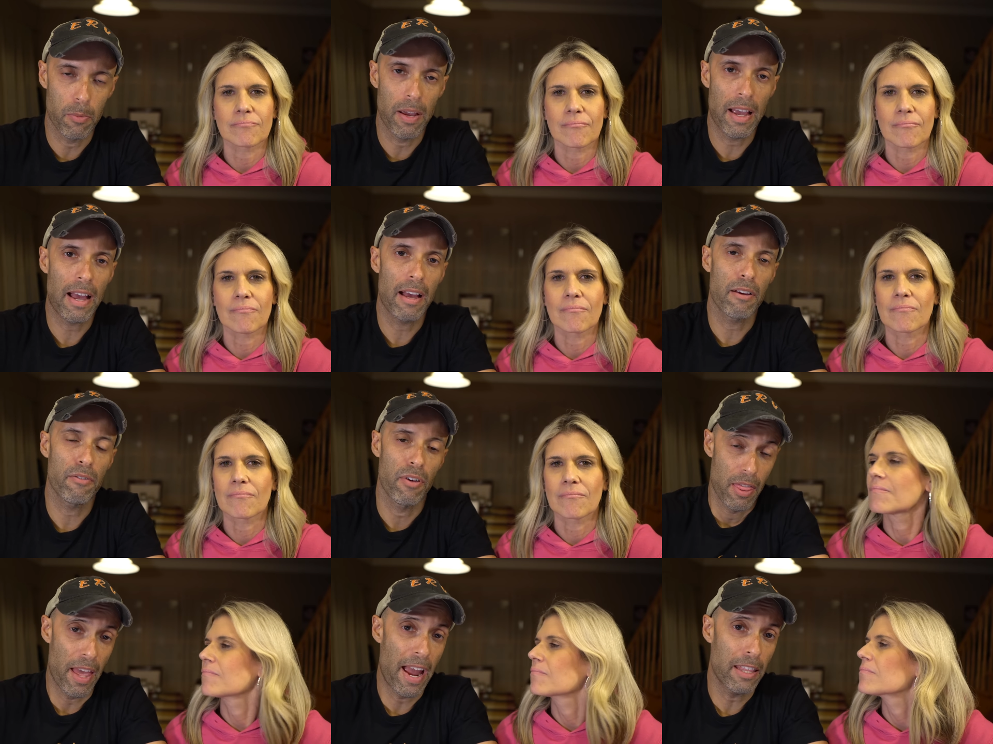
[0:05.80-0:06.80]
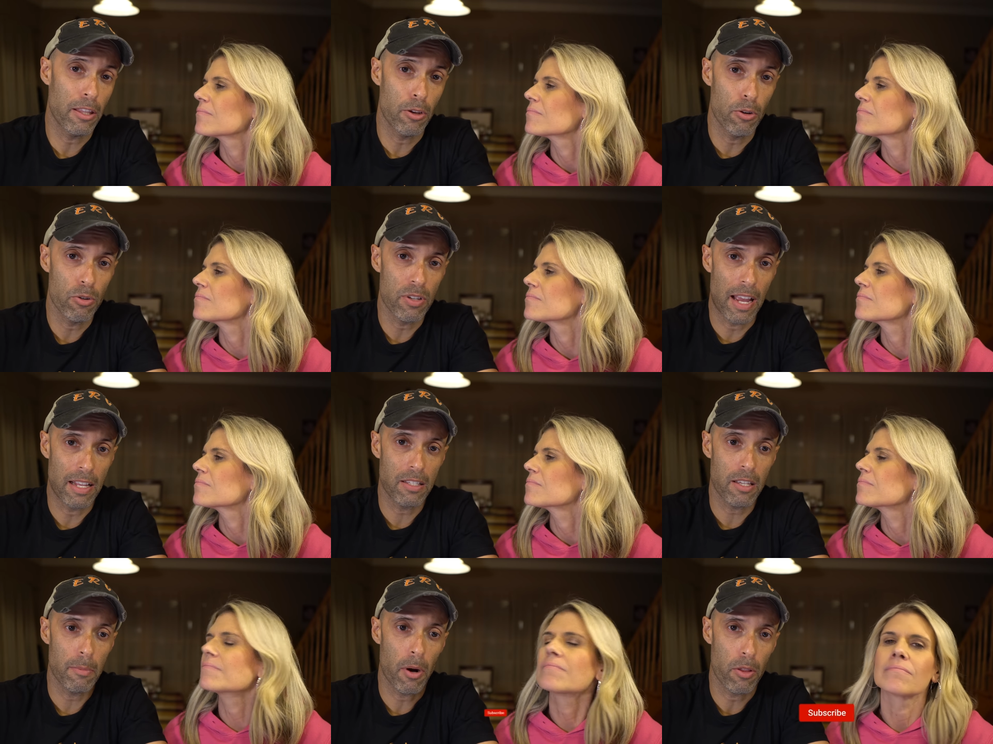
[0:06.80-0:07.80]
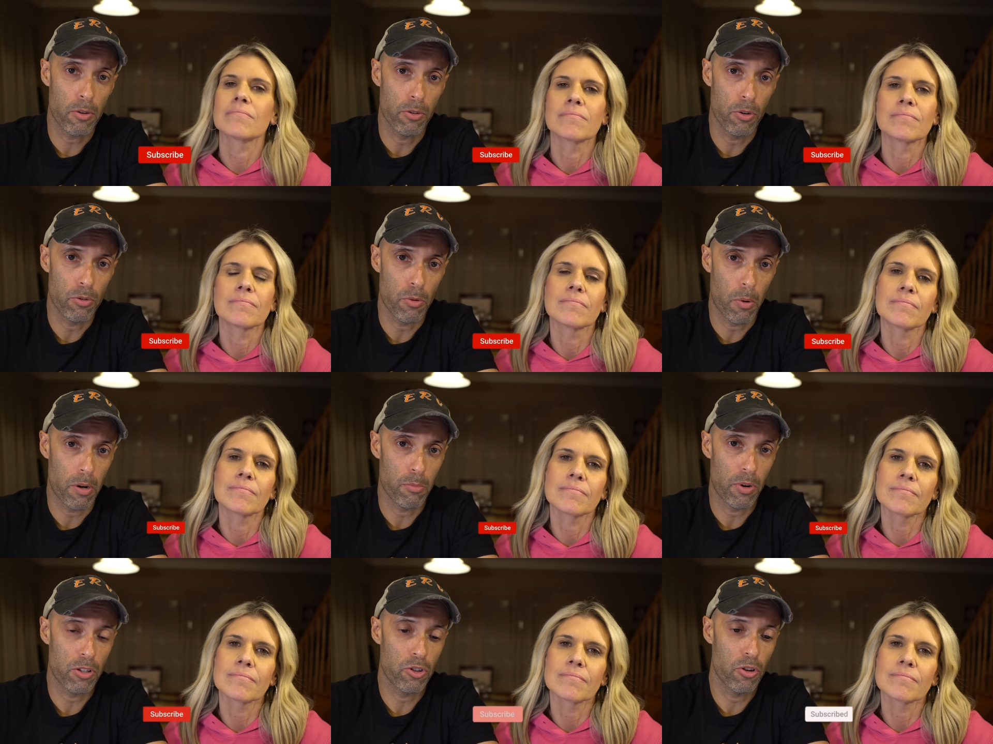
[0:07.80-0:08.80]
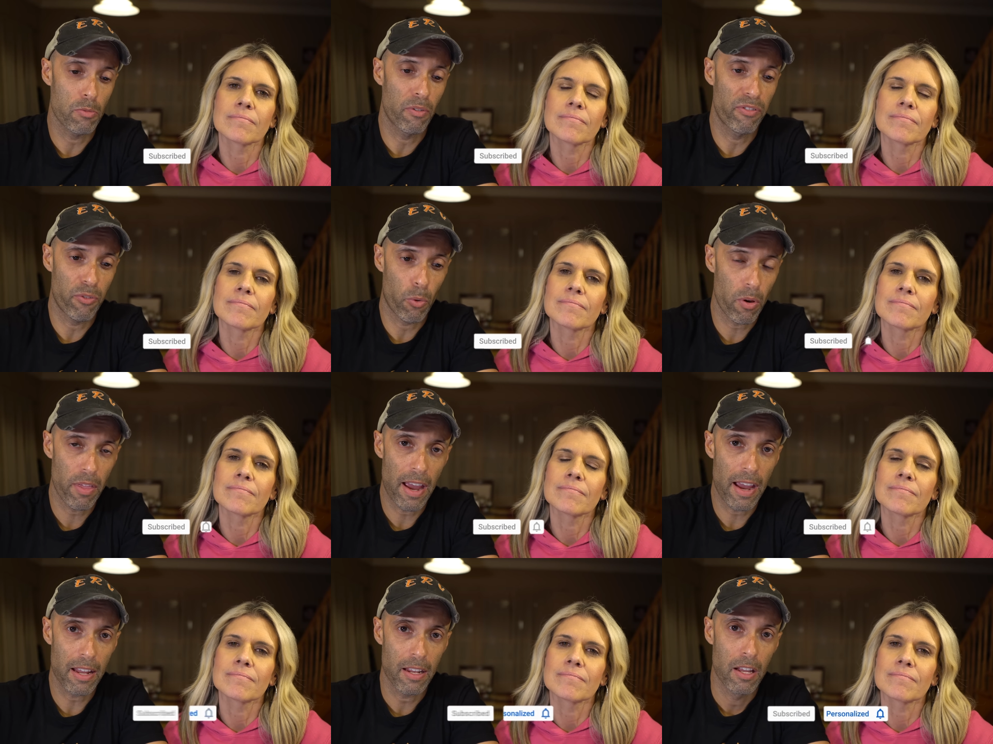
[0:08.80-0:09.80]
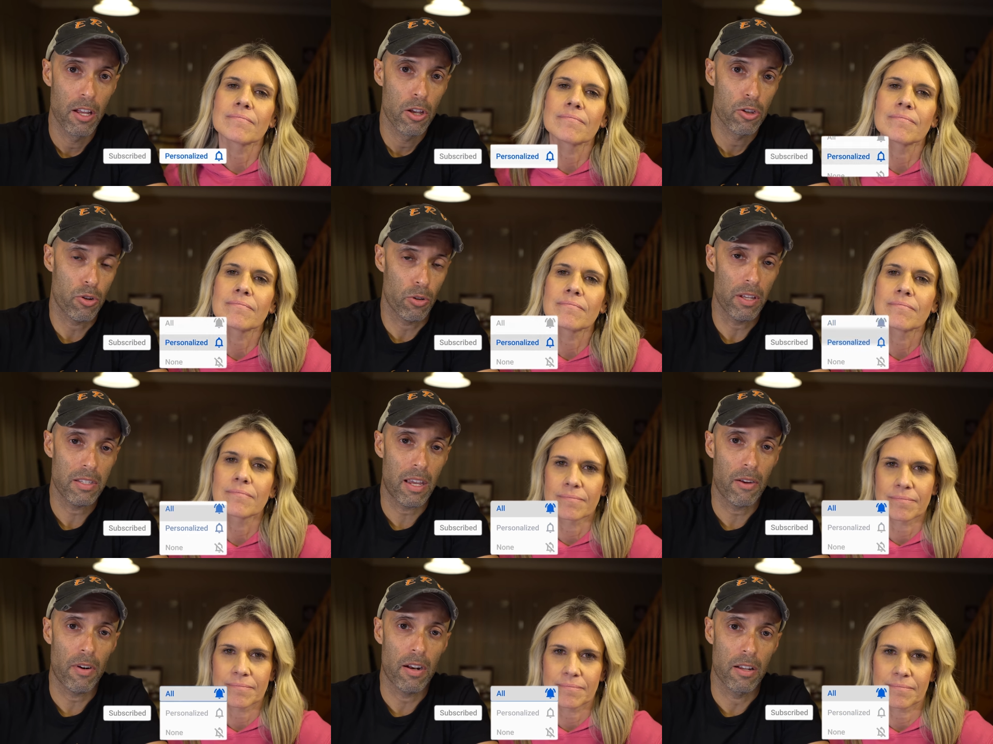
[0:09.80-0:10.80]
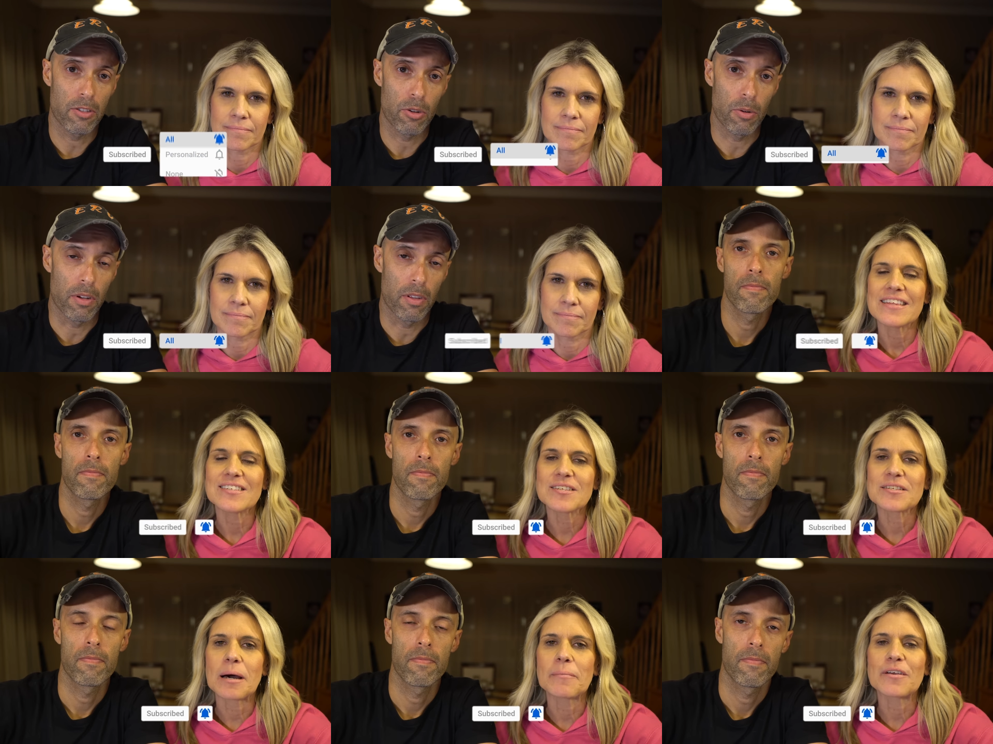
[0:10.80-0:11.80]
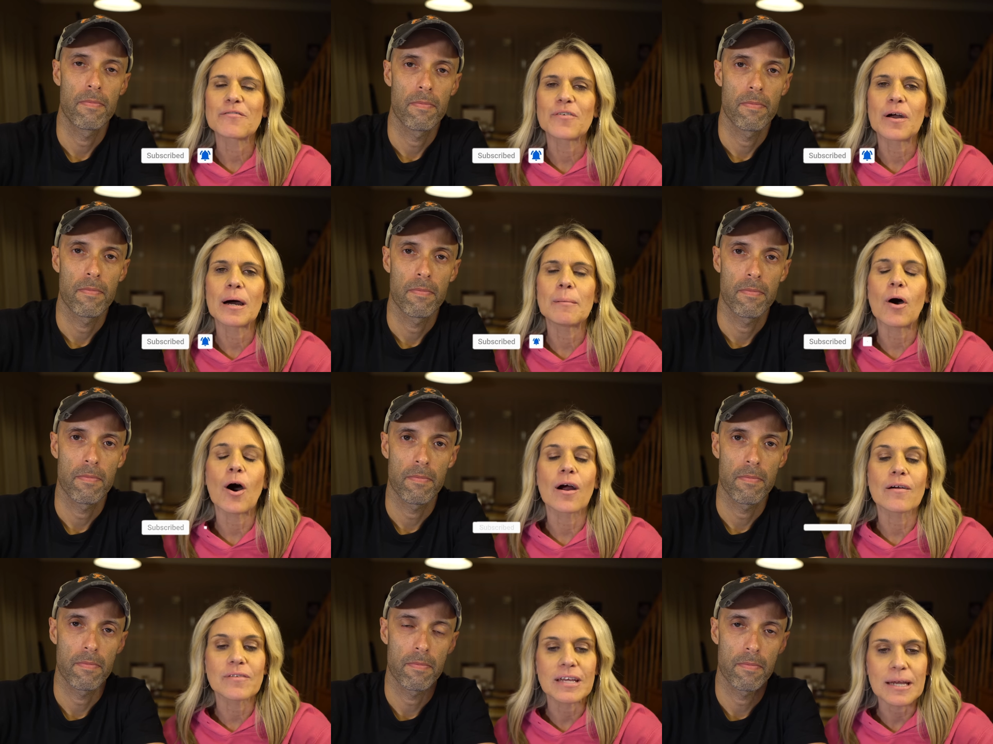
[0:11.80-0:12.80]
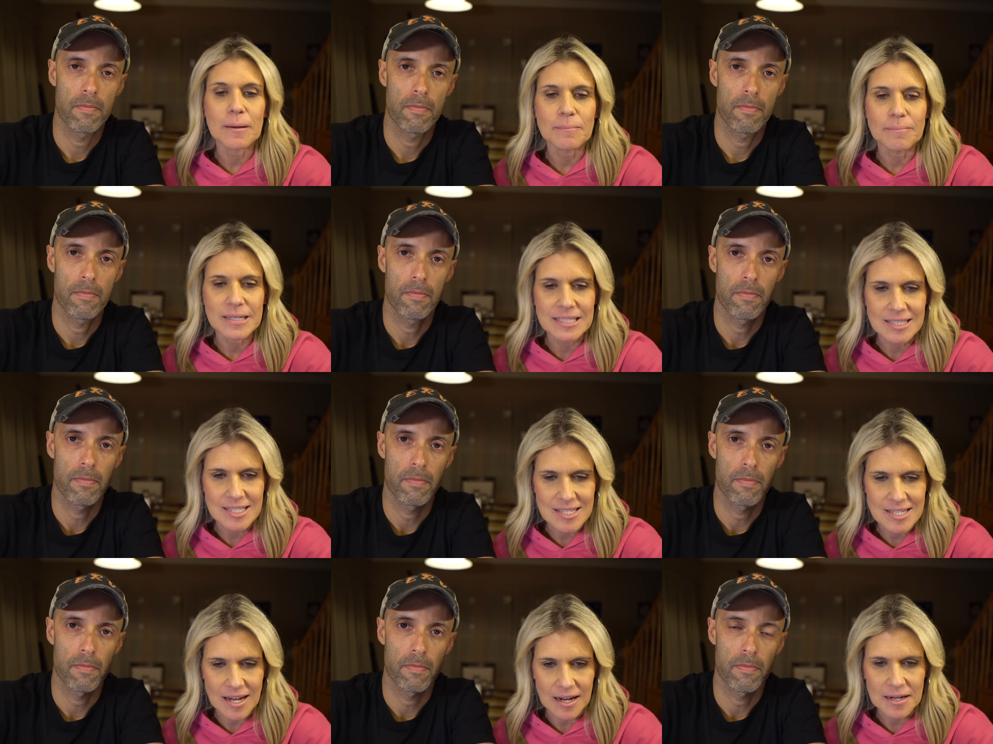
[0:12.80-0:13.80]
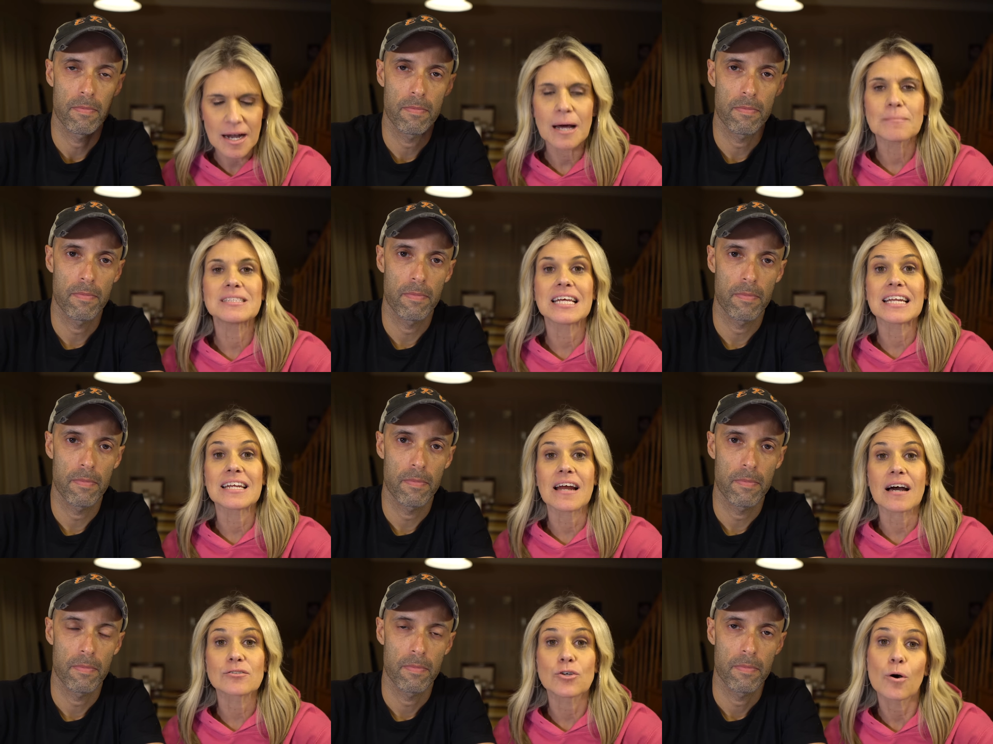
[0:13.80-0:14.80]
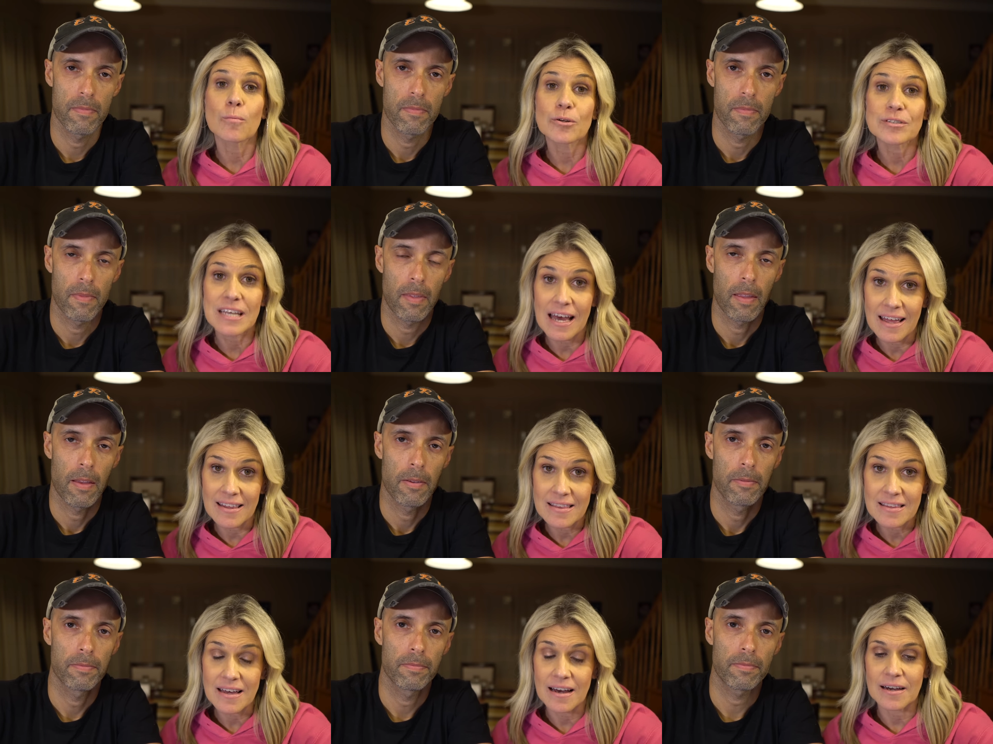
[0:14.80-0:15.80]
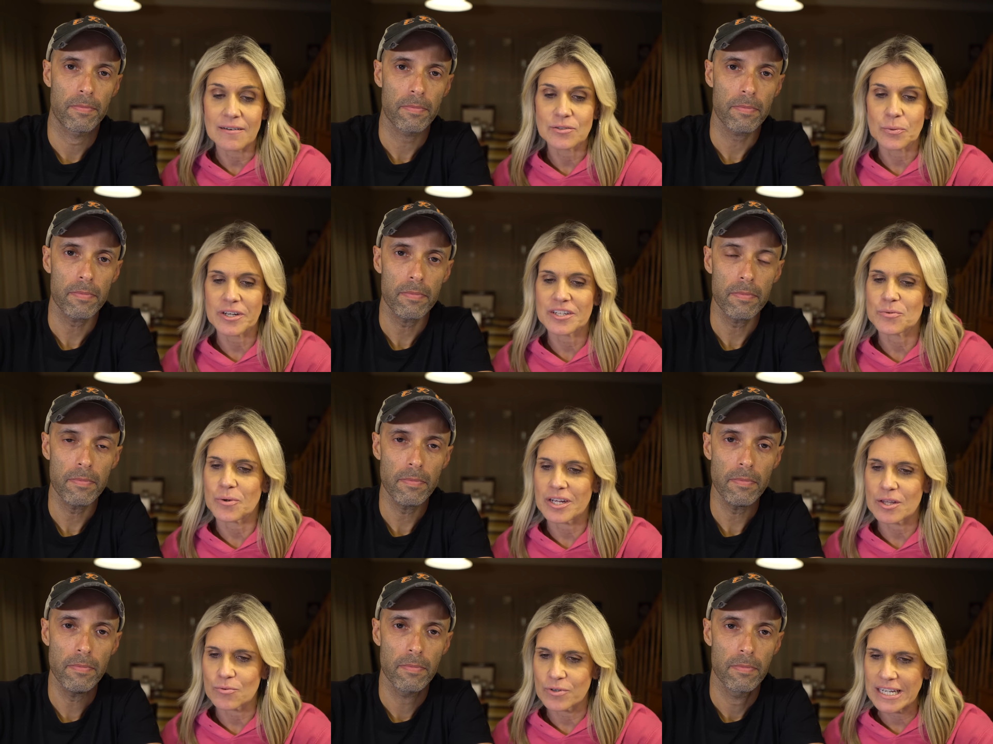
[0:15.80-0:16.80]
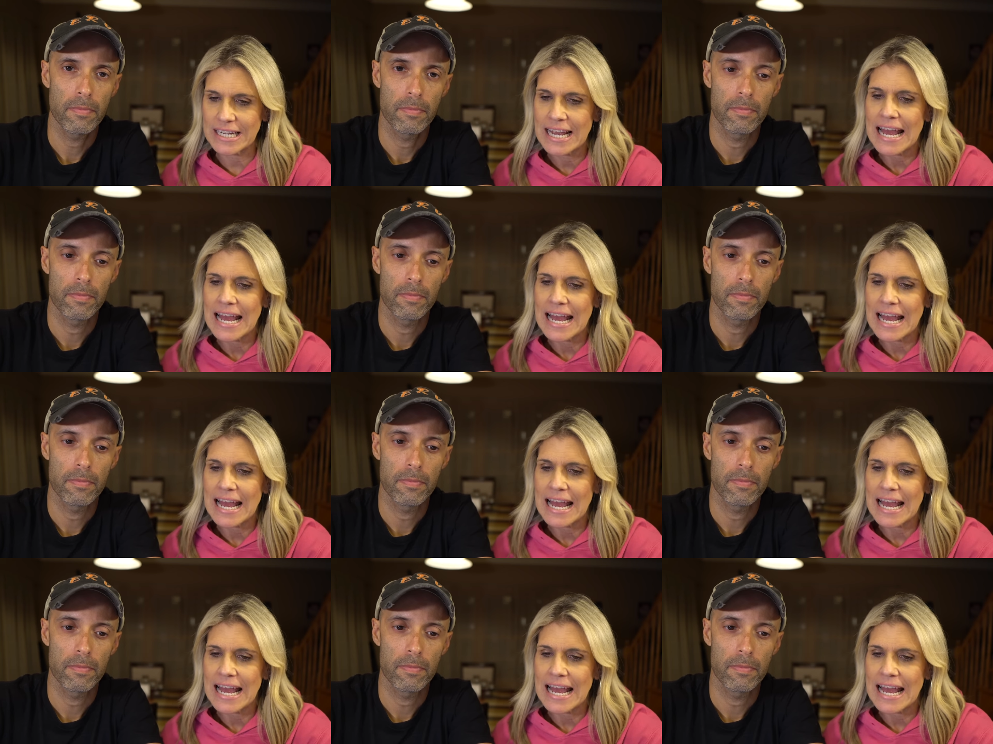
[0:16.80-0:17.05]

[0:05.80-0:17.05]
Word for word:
Speaker 1: We have that news and some other news we want to bring to you before that. So let's get right into it.
Speaker 2: This is coming from rvbusiness.com, dated October 10th of 2023,